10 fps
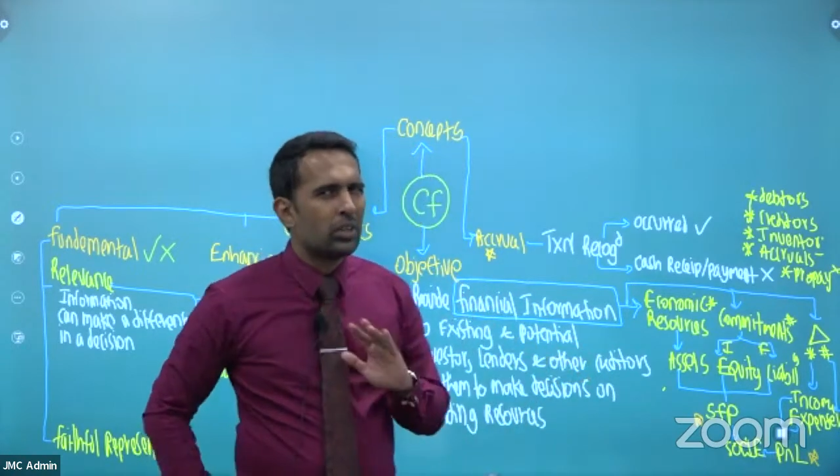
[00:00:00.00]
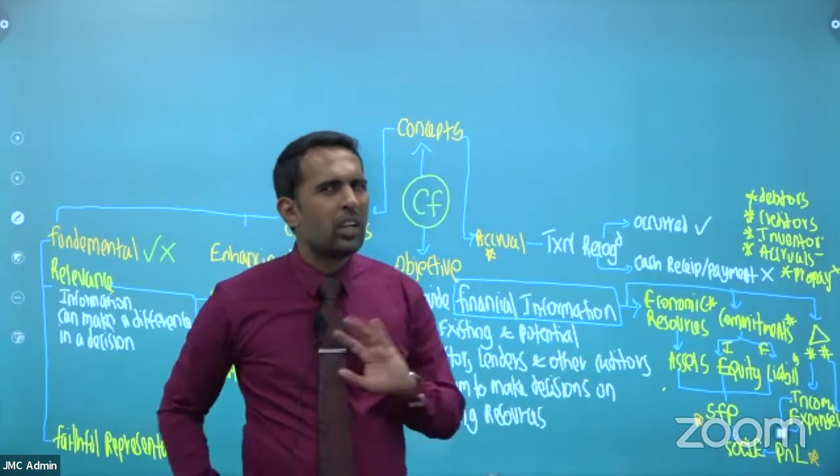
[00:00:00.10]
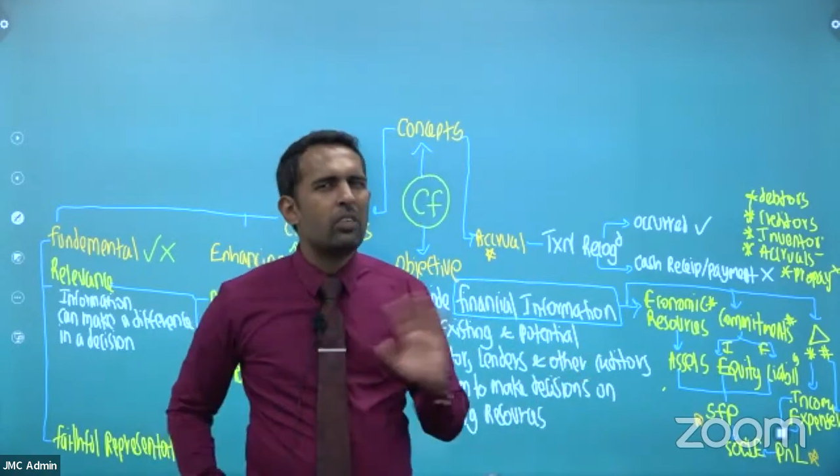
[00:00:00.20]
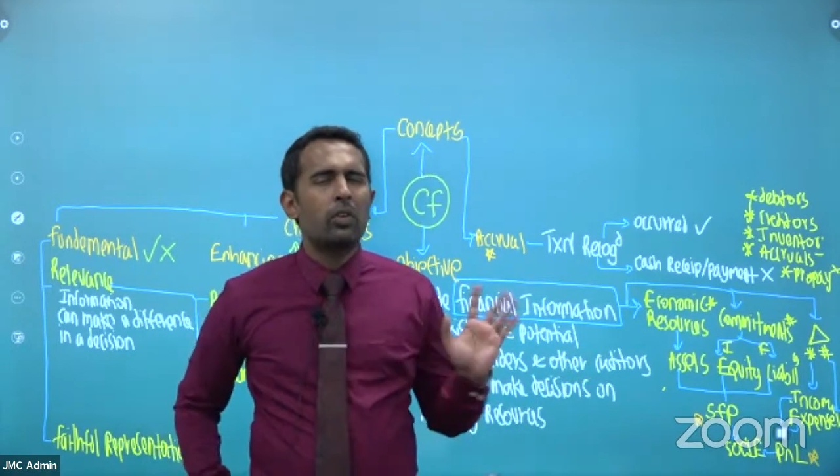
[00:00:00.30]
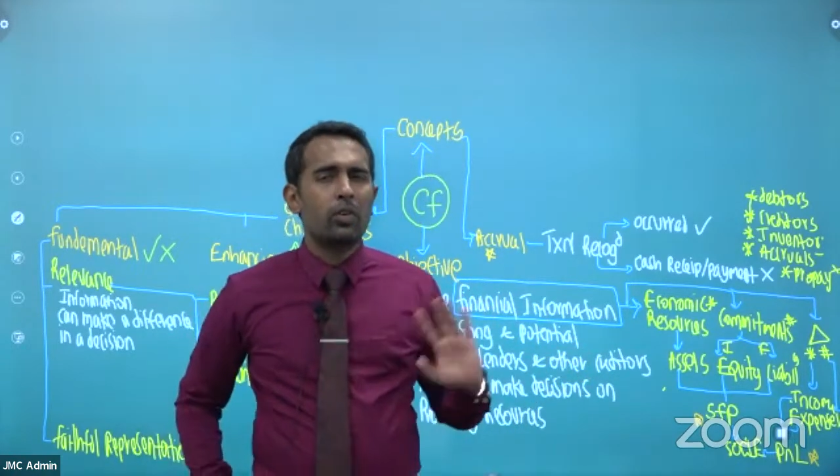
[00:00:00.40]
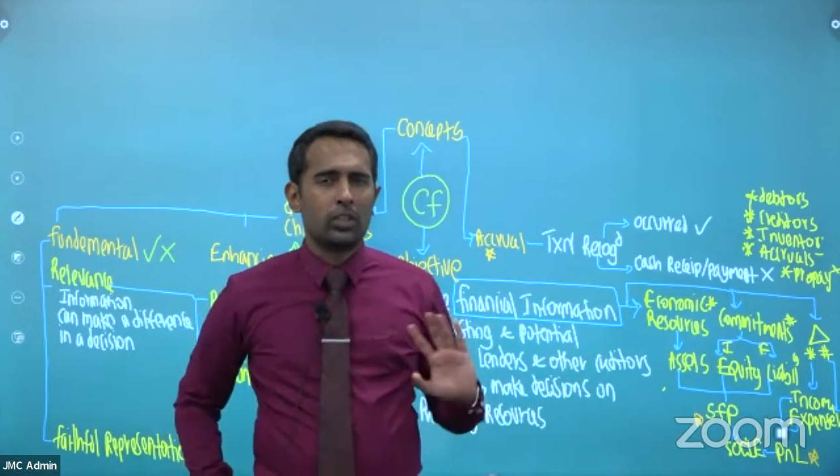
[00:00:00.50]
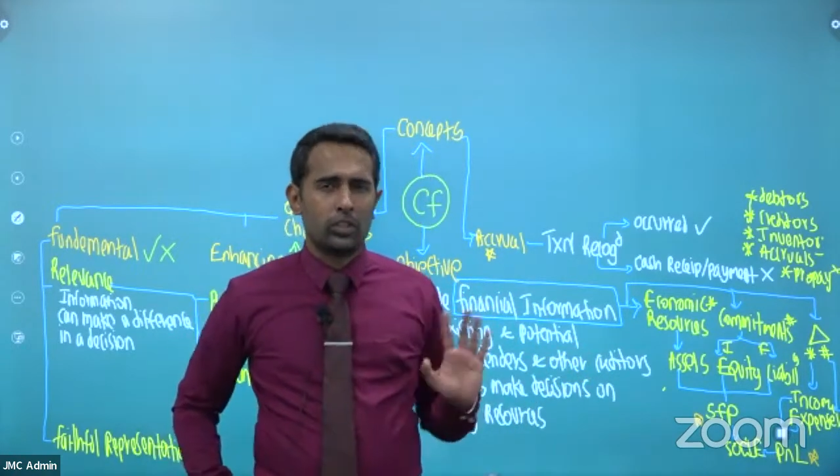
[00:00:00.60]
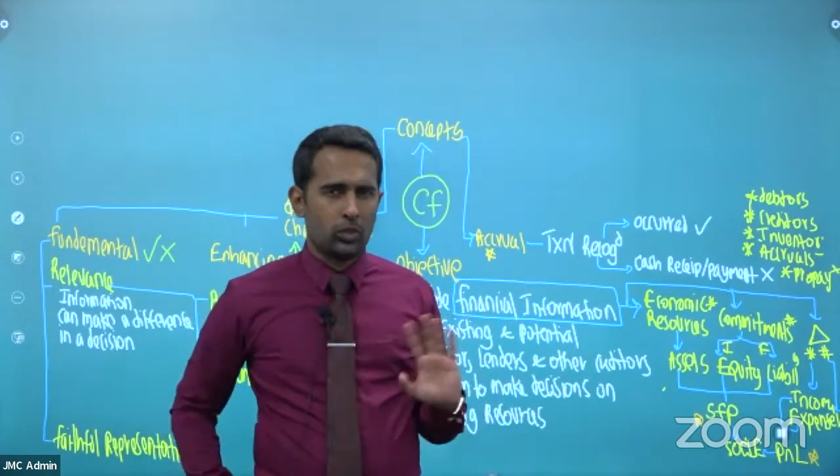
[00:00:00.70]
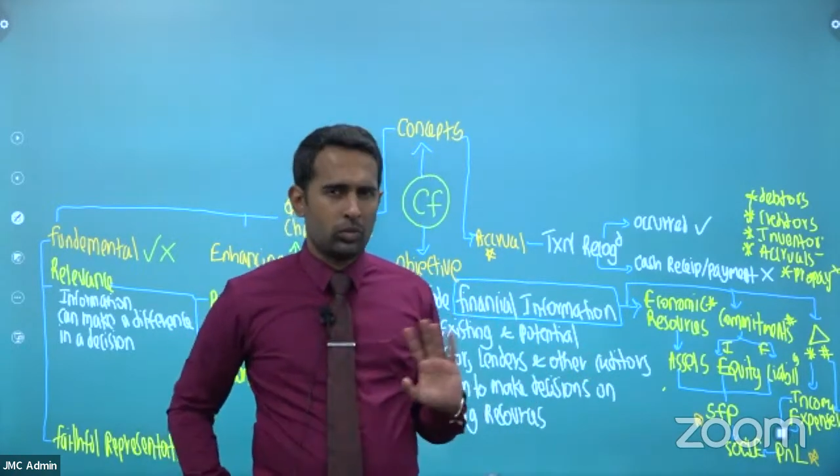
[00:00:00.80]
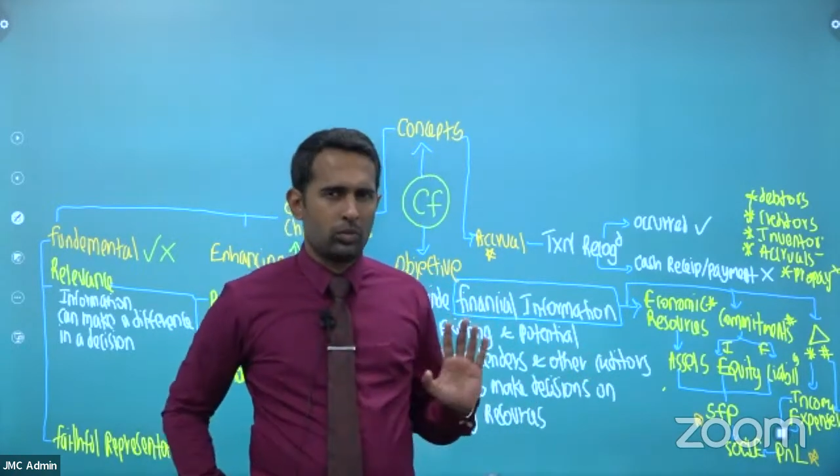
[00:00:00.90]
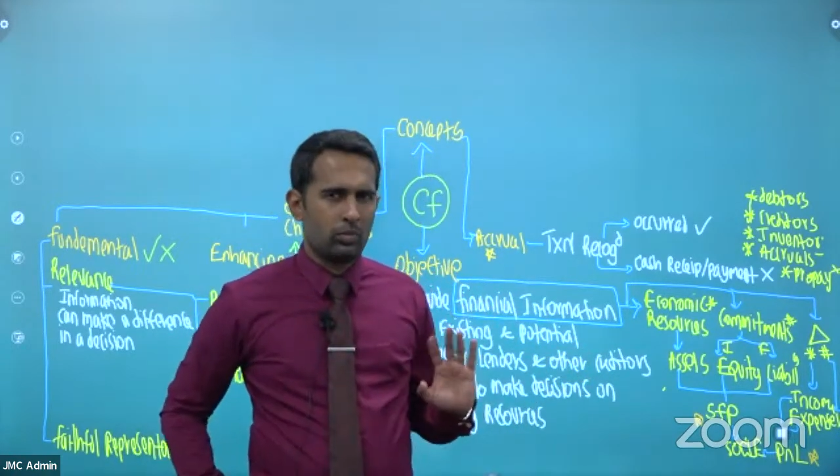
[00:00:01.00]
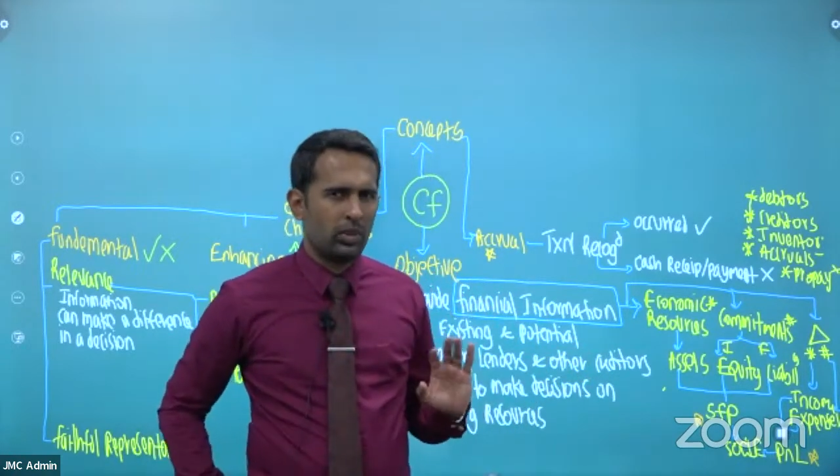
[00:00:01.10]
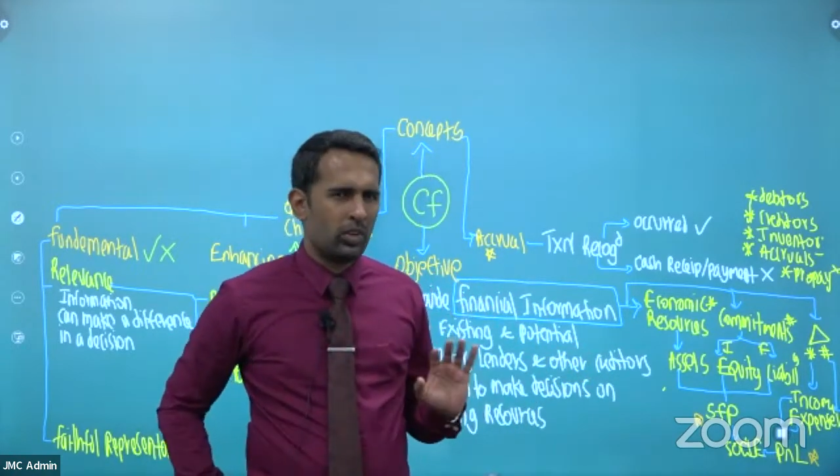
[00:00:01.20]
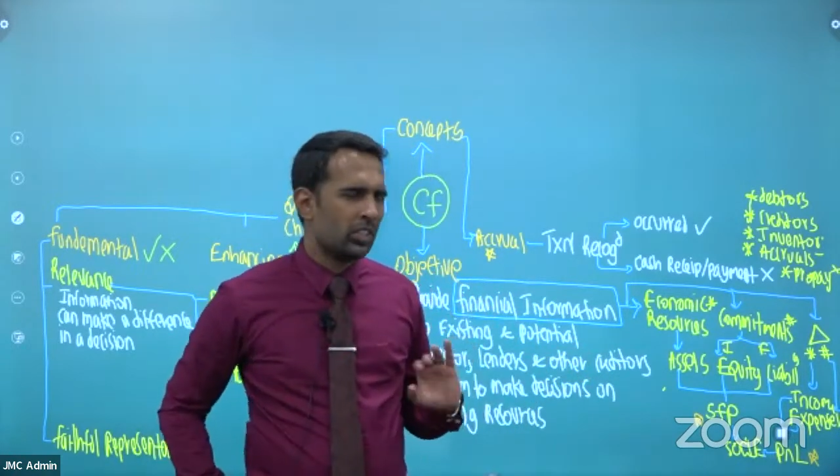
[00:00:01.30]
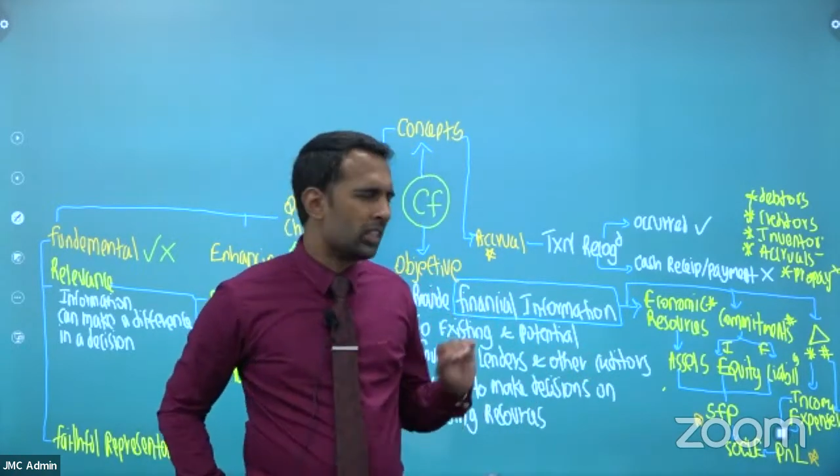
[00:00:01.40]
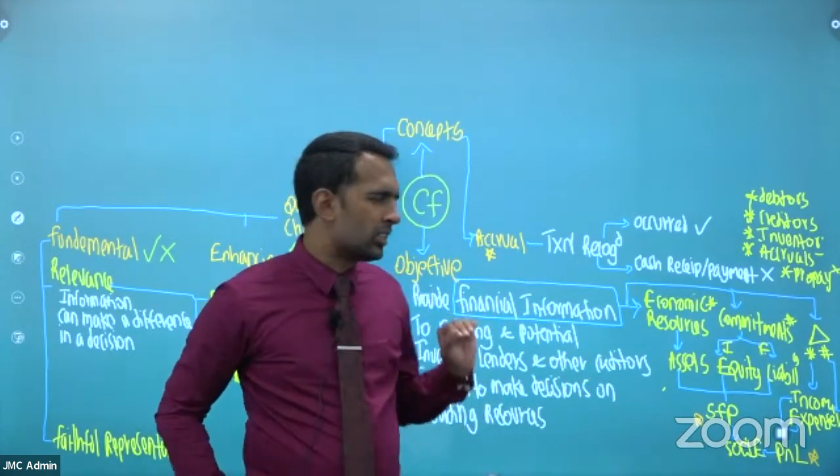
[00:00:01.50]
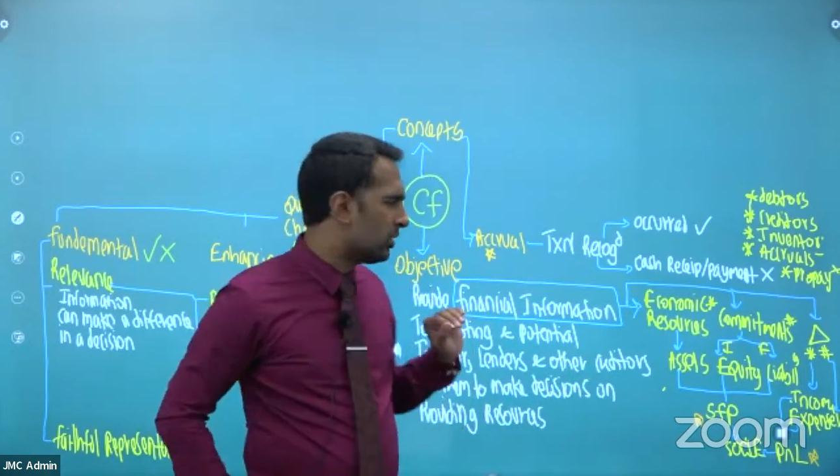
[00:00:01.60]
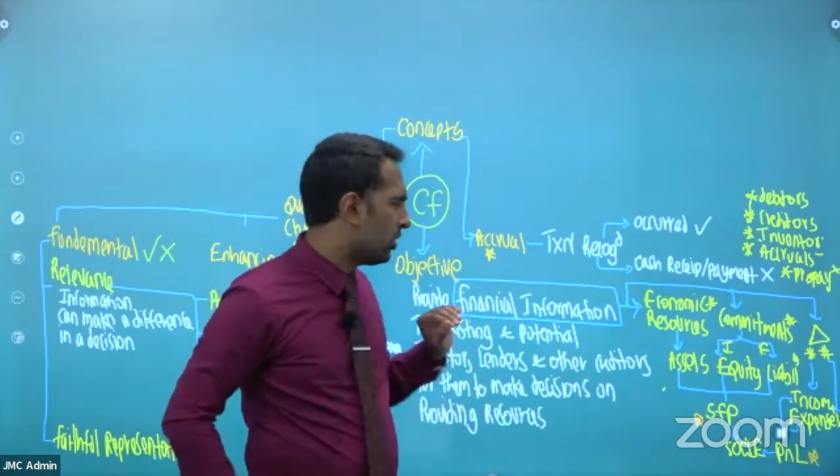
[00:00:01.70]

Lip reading: not influence you because it's